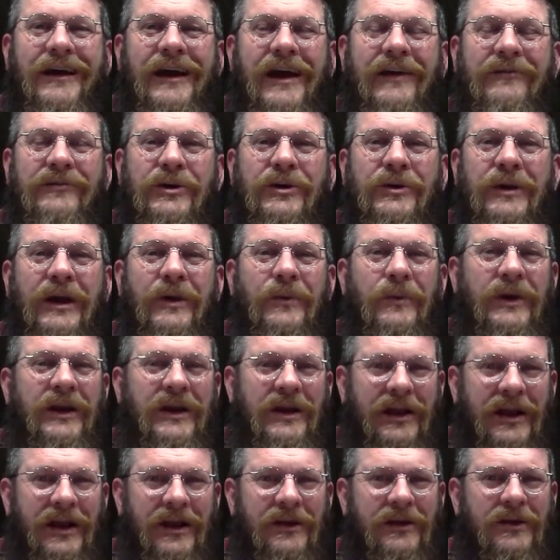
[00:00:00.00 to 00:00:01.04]
a great
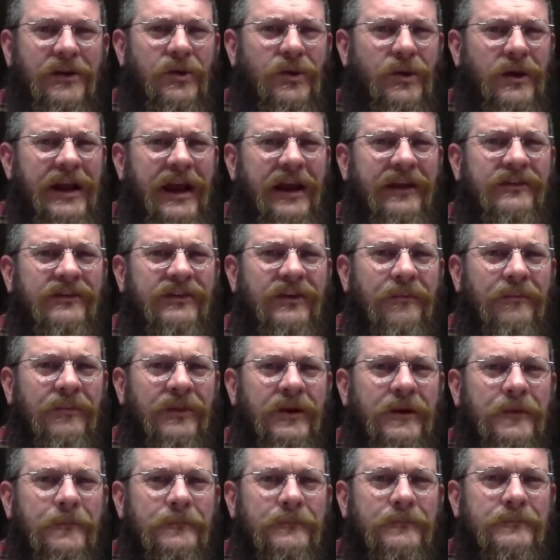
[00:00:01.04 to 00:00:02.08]
weekend and create
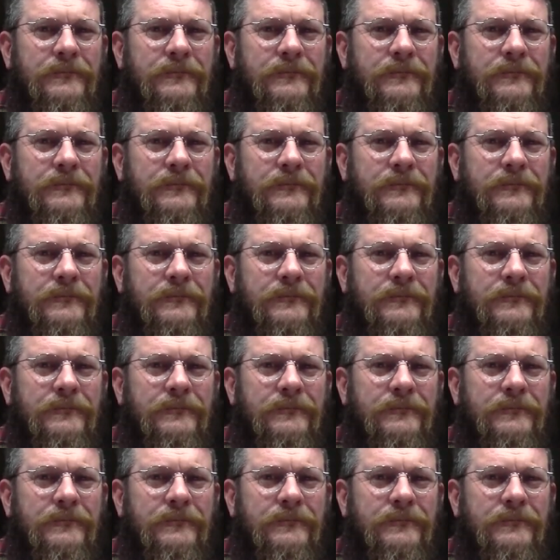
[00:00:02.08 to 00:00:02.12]
something.